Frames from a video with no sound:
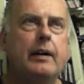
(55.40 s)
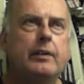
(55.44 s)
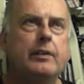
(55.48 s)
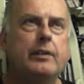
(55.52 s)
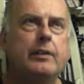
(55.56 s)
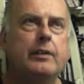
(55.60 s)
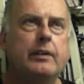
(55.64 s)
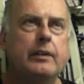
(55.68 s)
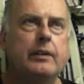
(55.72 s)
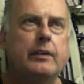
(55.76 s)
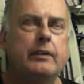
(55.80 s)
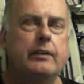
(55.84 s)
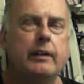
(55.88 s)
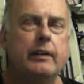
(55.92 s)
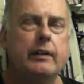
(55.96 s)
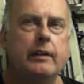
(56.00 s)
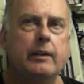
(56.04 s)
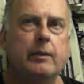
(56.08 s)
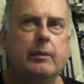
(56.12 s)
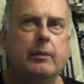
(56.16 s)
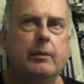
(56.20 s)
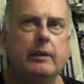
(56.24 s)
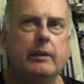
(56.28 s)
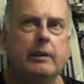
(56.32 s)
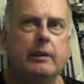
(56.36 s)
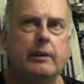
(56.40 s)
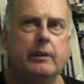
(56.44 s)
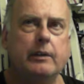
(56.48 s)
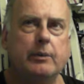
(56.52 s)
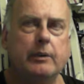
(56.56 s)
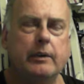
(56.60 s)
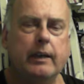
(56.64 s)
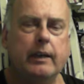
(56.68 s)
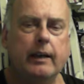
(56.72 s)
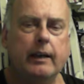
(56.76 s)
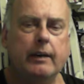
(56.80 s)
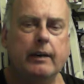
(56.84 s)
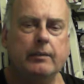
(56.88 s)
she said that, well, you
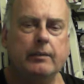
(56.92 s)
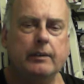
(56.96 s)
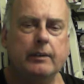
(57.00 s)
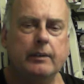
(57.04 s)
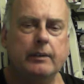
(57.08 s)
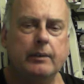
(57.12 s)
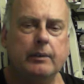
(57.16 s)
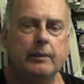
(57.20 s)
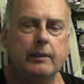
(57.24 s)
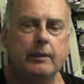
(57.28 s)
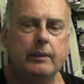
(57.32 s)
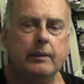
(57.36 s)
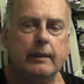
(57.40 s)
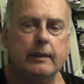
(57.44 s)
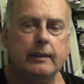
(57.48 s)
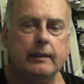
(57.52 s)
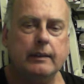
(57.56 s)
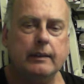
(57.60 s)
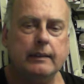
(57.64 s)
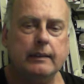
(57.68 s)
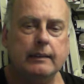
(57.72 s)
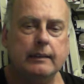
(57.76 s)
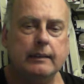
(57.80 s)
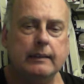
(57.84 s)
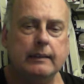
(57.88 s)
would have to